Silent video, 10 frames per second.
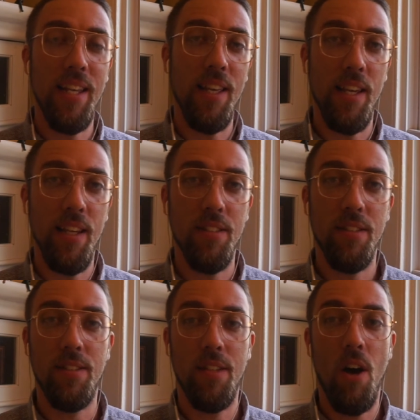It
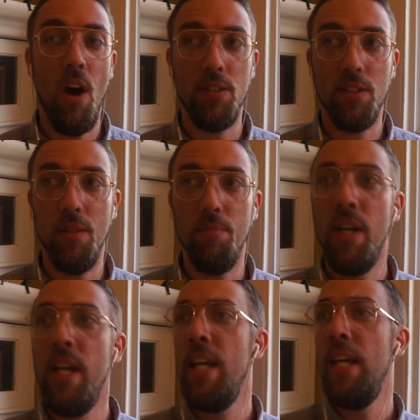is
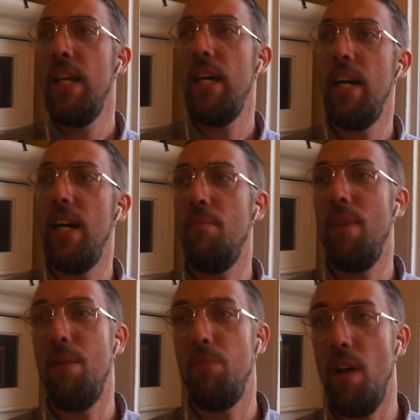awesome.
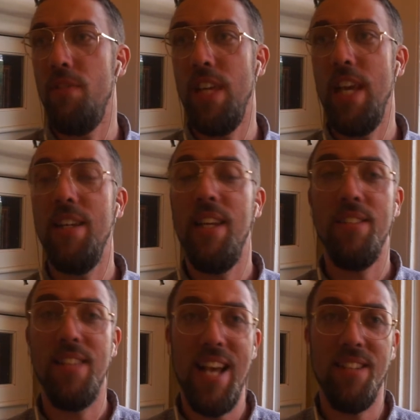I'm loving it.
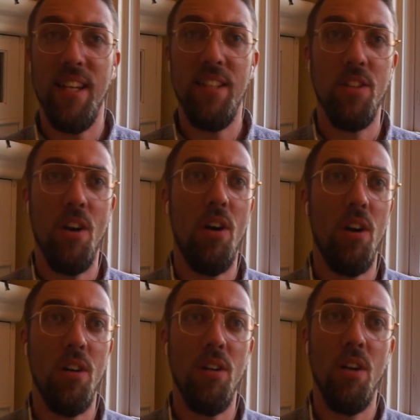His essays
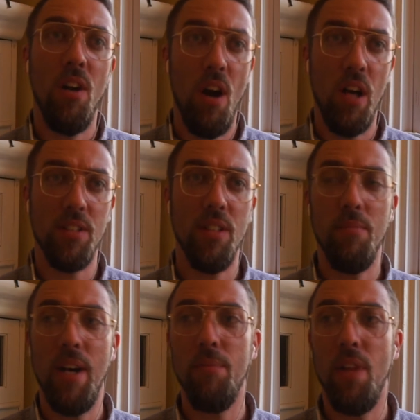are
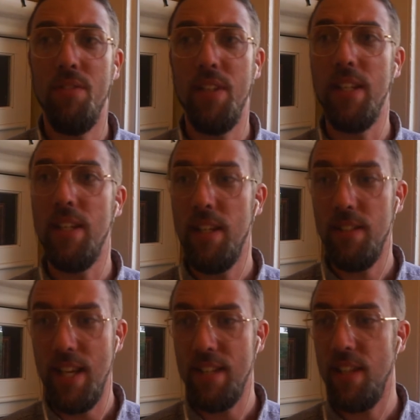awesome. I'm loving
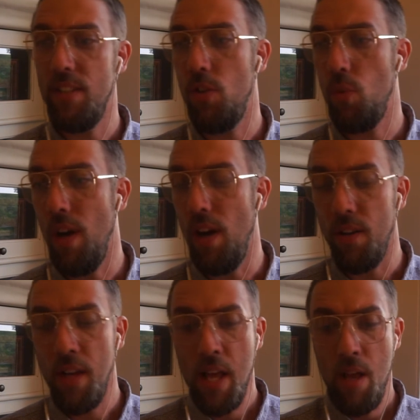his essays as
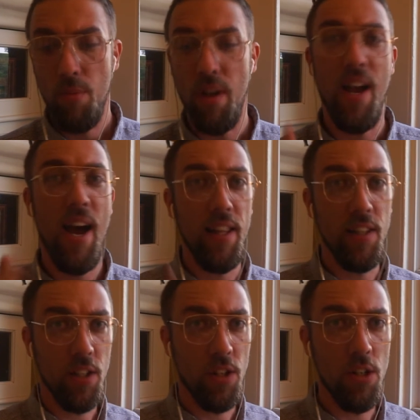well. But
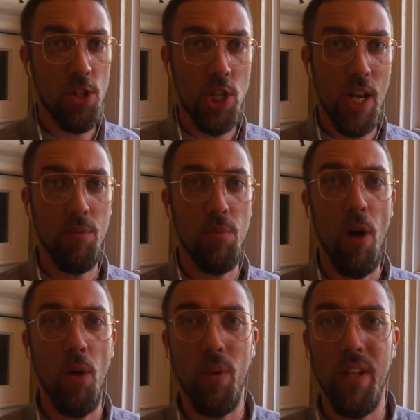highly encourage
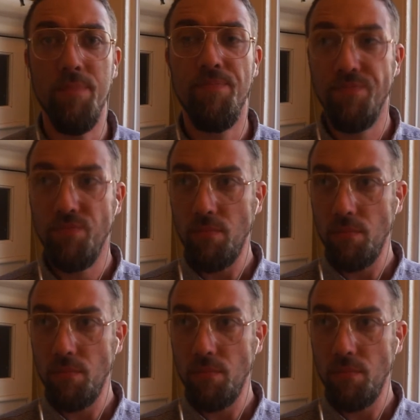James Baldwin.